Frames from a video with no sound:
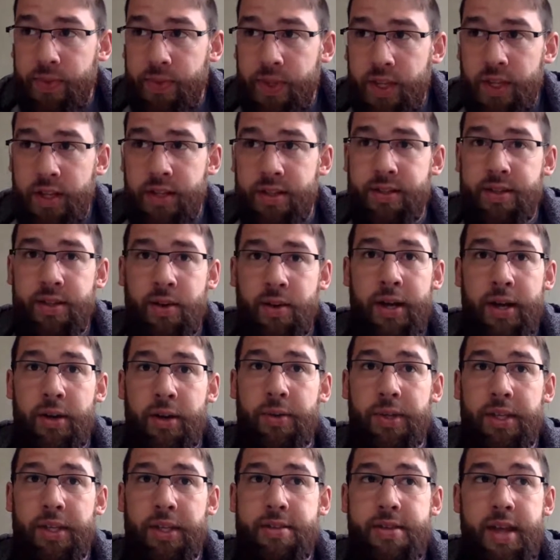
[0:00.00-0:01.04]
And so I don't
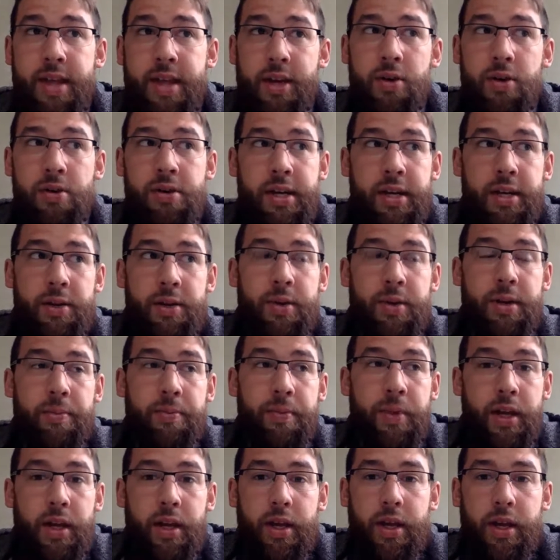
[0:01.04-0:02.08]
really see that going anywhere.
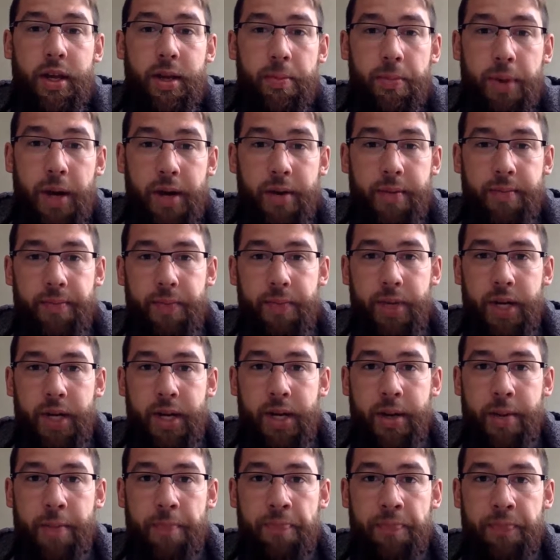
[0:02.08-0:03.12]
But
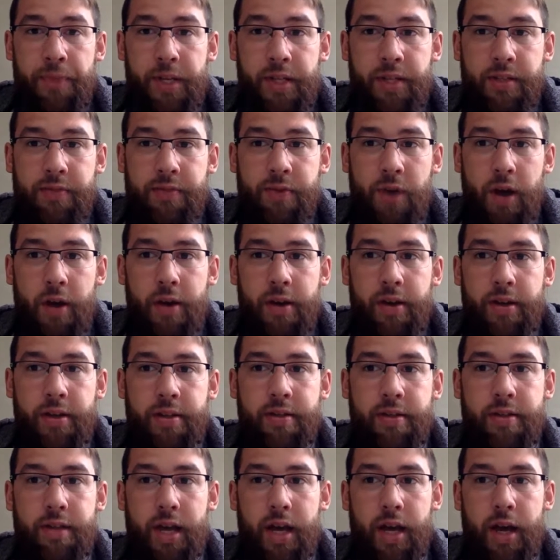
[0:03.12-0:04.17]
as far
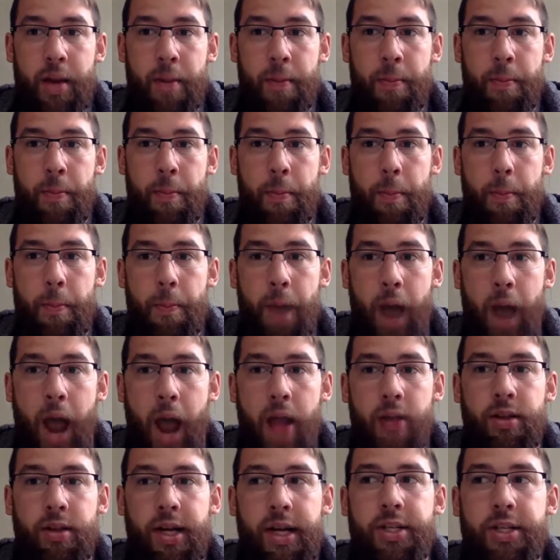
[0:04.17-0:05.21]
as
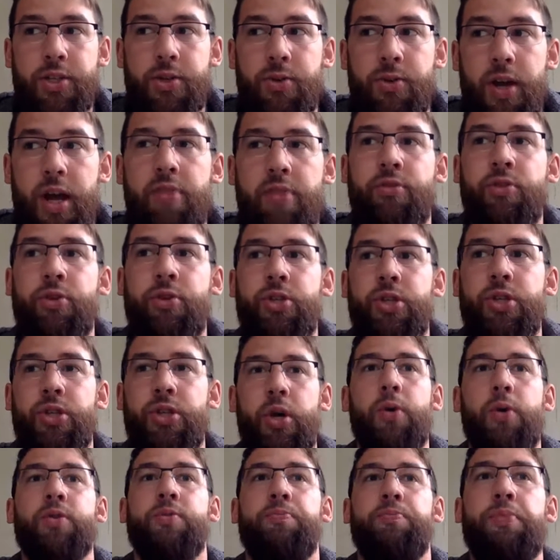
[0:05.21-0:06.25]
biological evolution
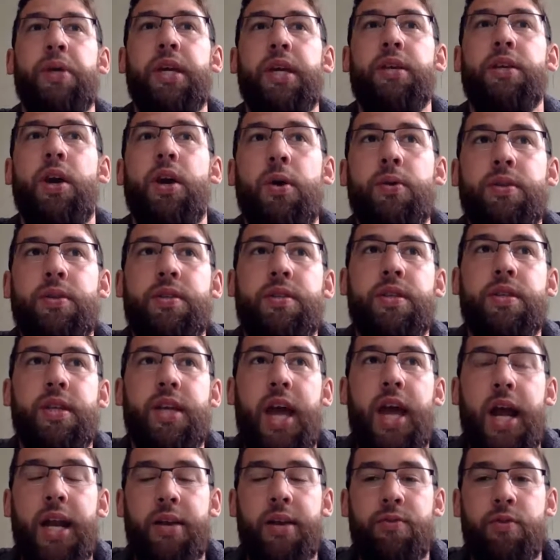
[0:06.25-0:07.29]
goes, big notes to
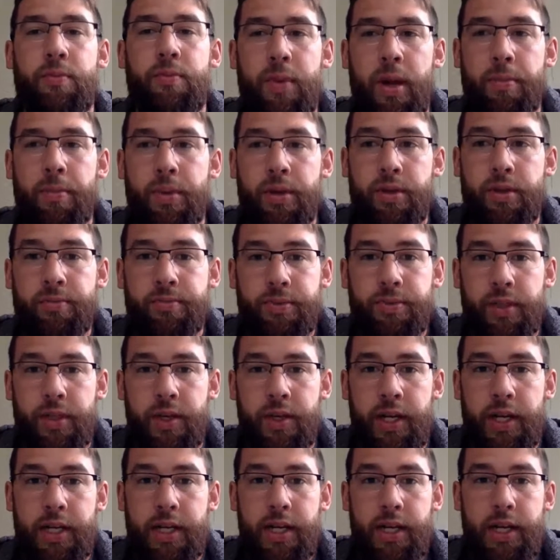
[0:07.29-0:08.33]
kind of remember,
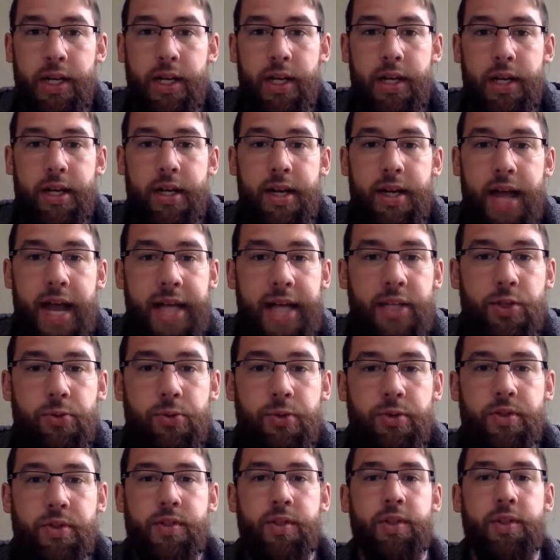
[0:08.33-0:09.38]
right?
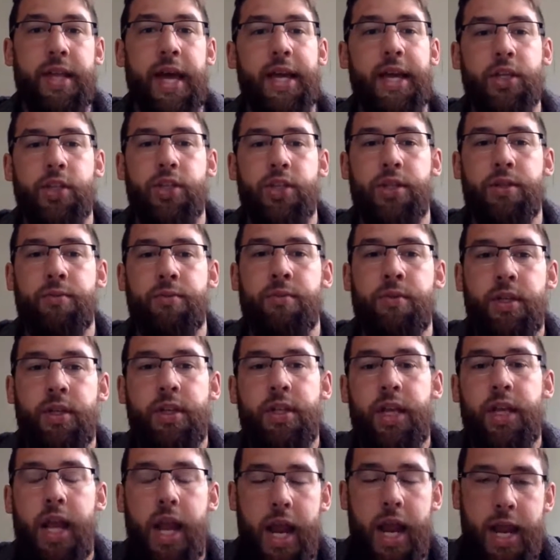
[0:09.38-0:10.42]
Natural selection
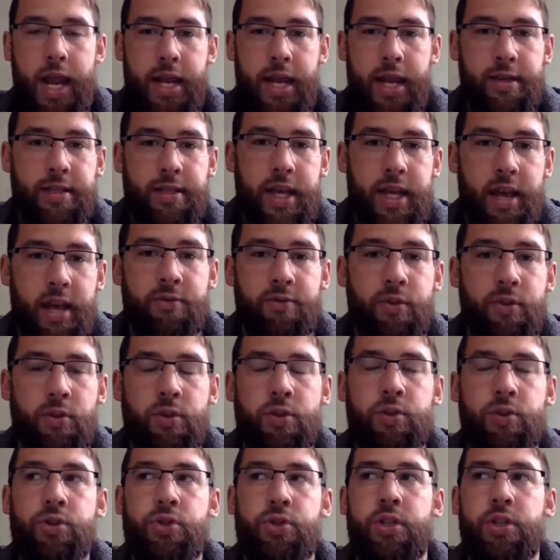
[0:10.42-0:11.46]
and
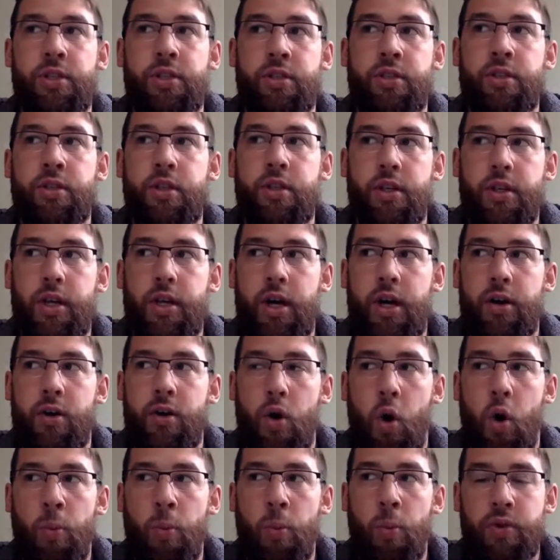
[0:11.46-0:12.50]
evolution are
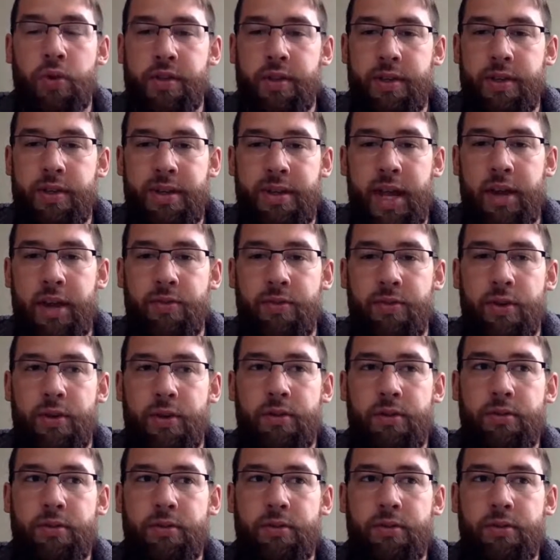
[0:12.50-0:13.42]
almost never